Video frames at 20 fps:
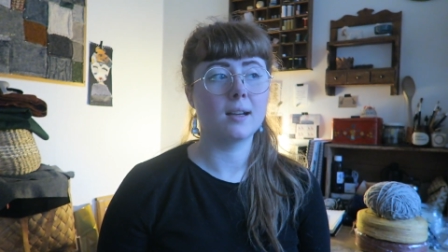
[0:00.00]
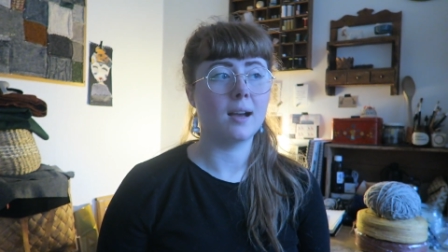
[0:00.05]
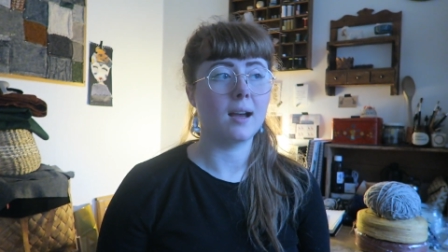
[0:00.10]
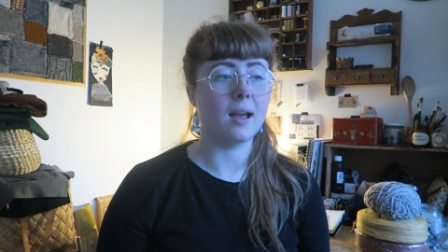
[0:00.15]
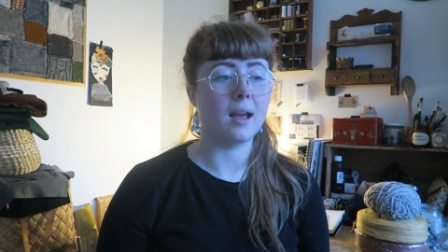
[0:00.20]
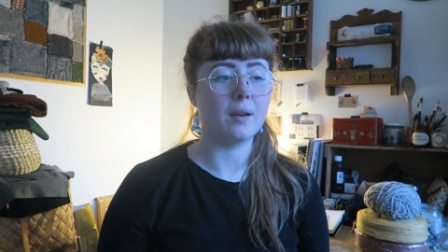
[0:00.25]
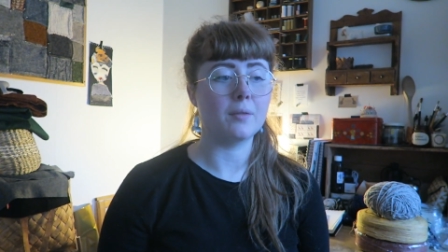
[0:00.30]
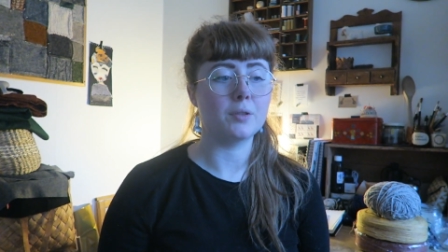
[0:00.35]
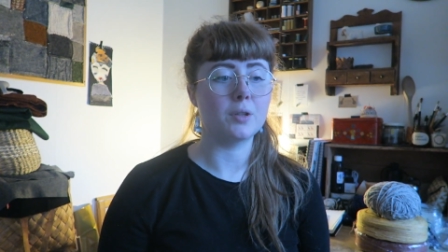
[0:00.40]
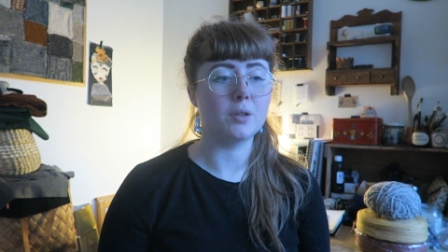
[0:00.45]
I
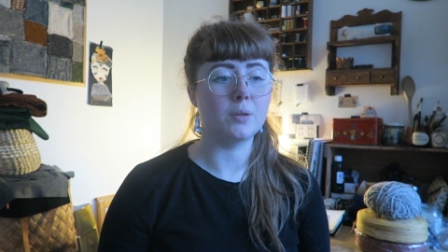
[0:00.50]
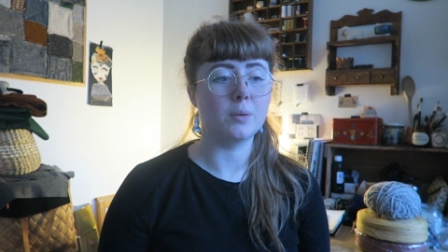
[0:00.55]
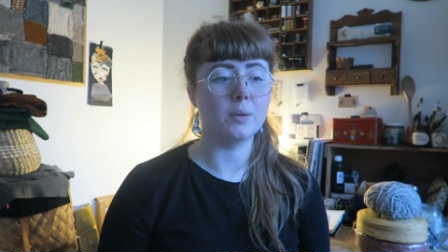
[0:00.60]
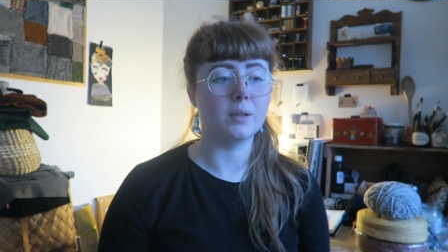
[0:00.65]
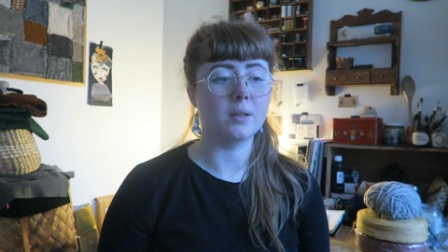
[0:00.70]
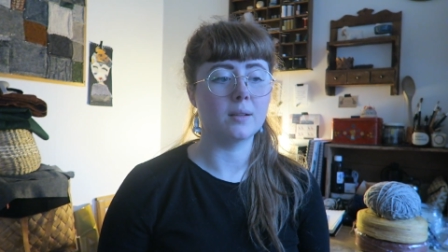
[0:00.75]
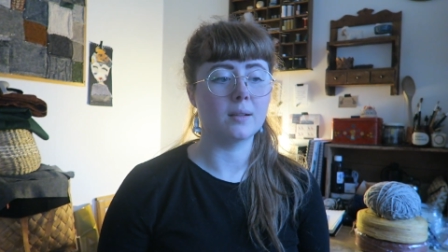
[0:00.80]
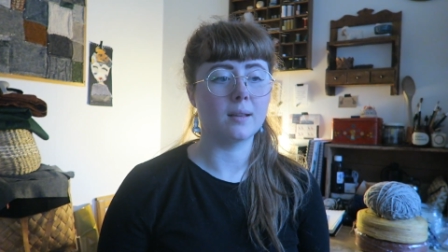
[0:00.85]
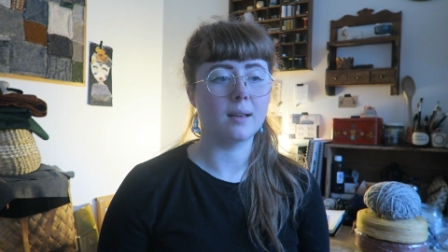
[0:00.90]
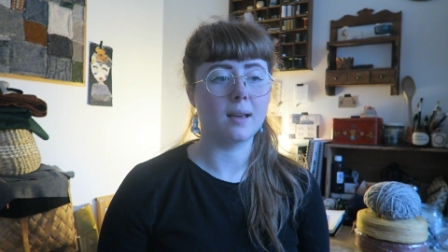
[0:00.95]
have to do
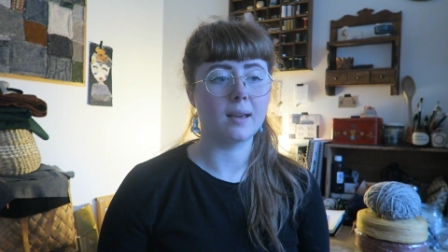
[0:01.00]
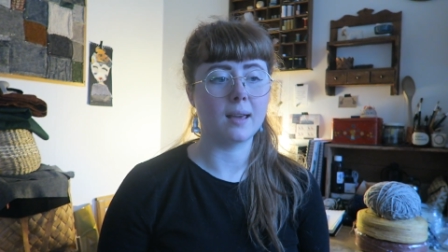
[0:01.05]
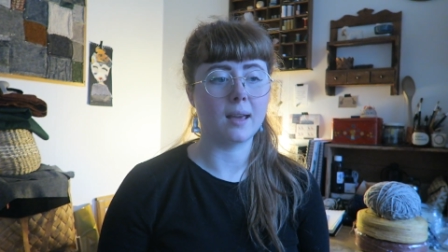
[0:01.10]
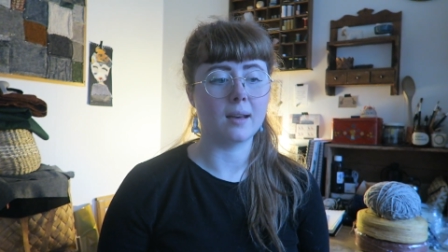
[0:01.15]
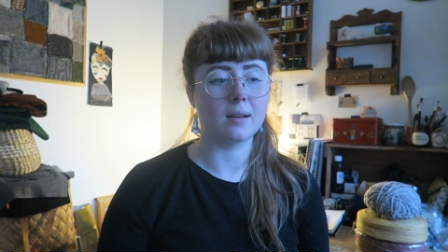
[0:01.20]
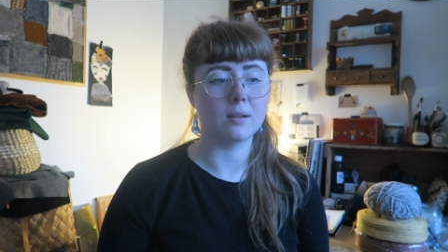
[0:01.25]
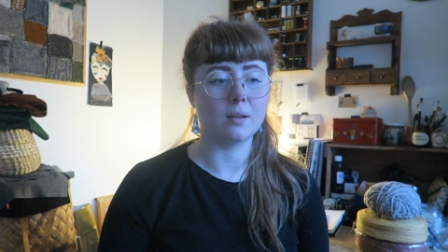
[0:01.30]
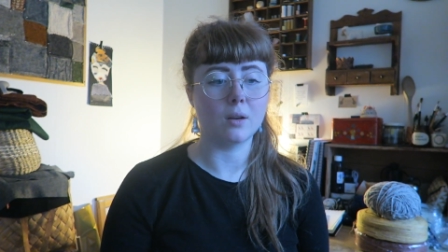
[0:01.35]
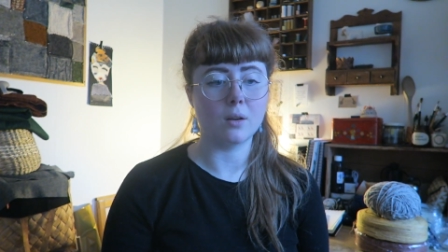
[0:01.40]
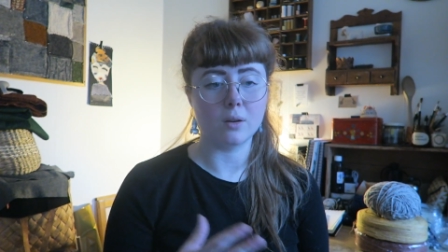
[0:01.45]
it
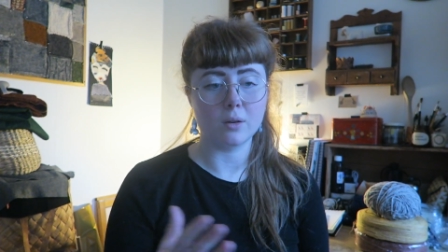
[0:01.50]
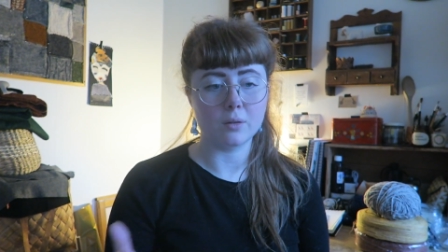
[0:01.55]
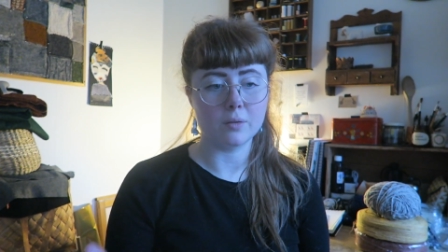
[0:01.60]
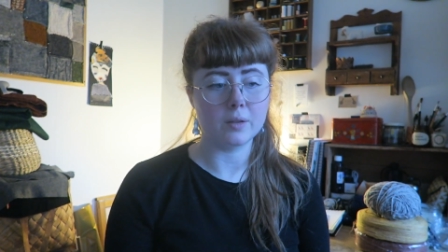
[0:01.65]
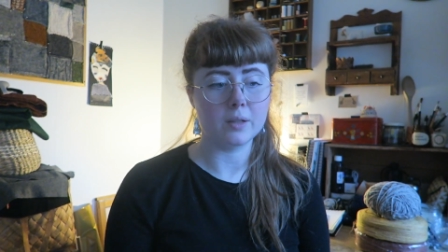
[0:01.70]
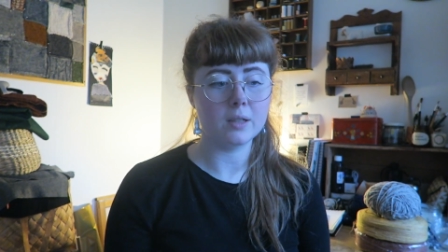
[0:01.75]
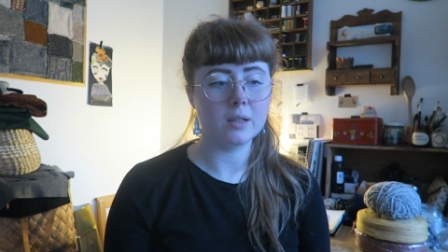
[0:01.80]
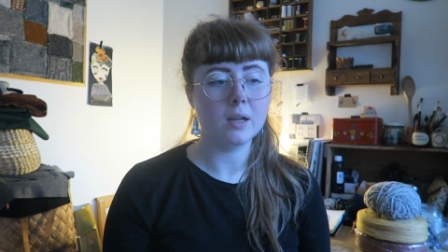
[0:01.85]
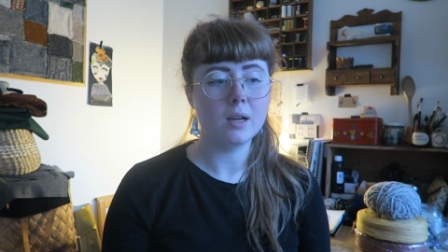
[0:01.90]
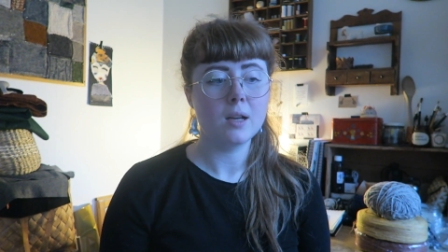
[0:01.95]
again all
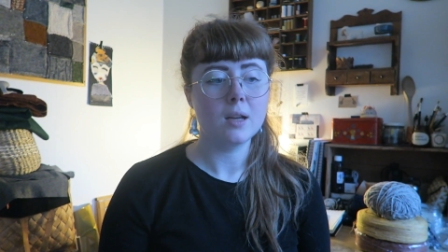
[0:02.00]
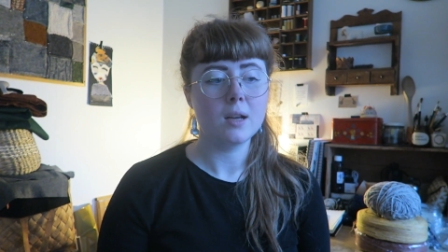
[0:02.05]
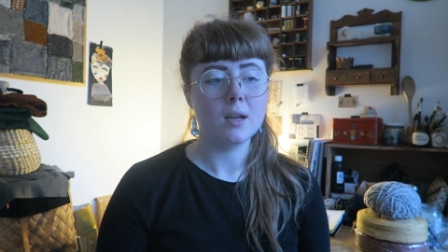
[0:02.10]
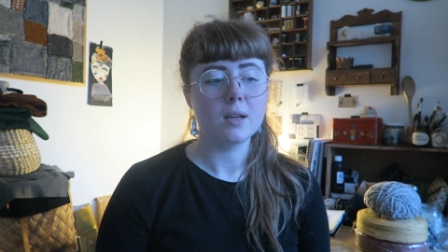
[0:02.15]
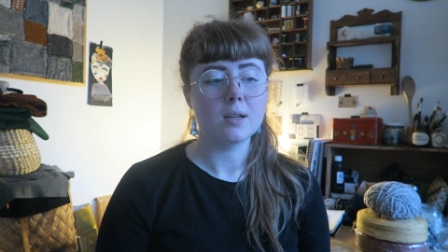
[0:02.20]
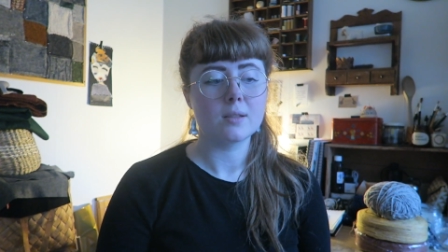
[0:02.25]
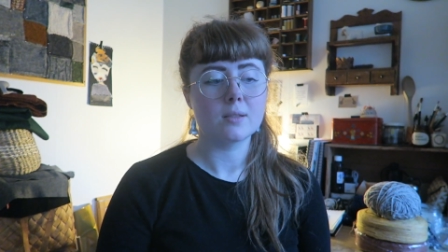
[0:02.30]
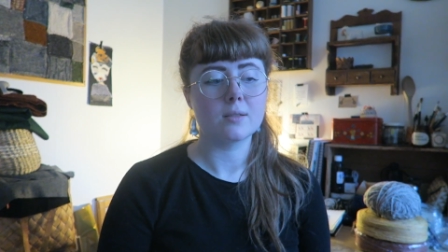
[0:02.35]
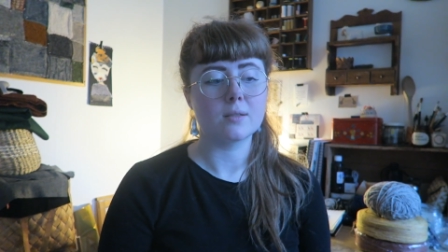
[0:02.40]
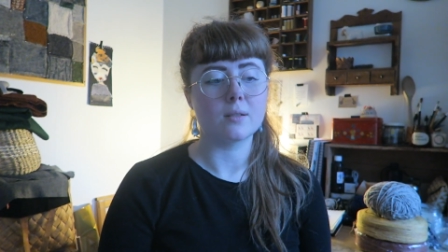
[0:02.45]
over.
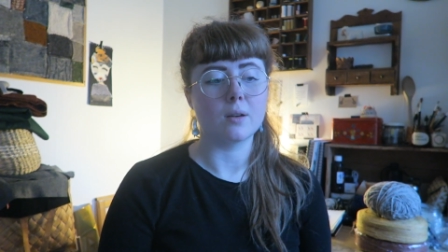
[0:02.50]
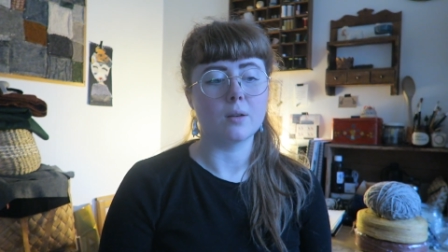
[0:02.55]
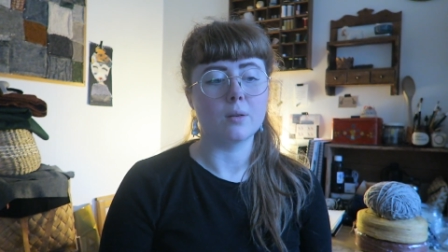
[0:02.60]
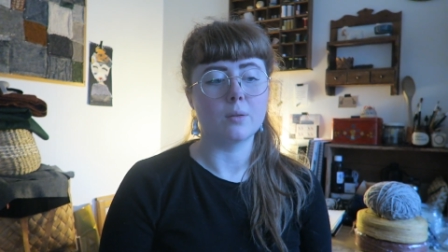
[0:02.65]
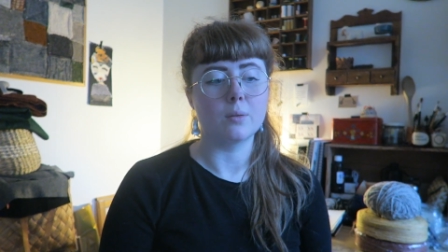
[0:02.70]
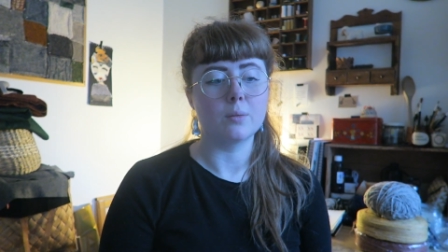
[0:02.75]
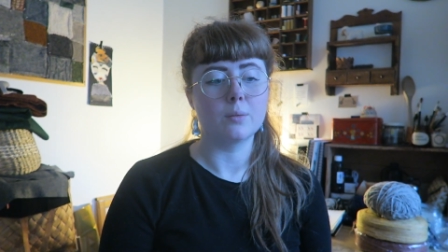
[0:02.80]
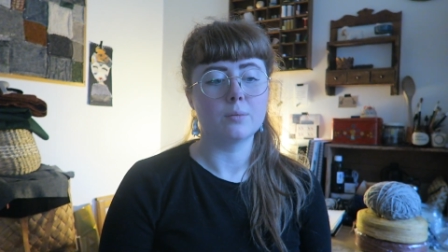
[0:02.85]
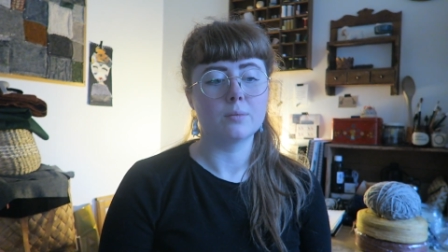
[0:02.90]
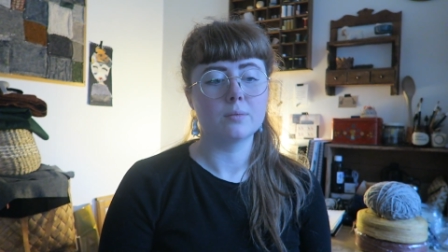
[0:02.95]

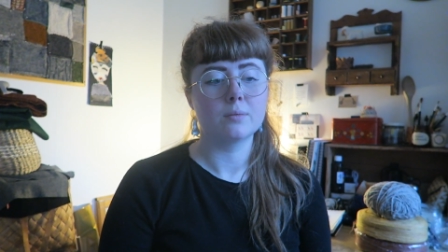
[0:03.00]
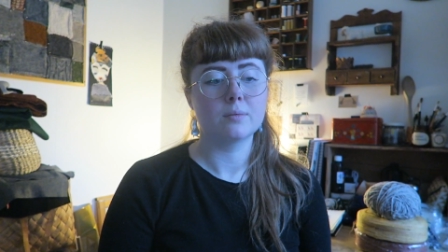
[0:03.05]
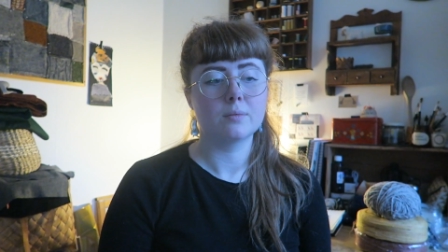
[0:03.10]
So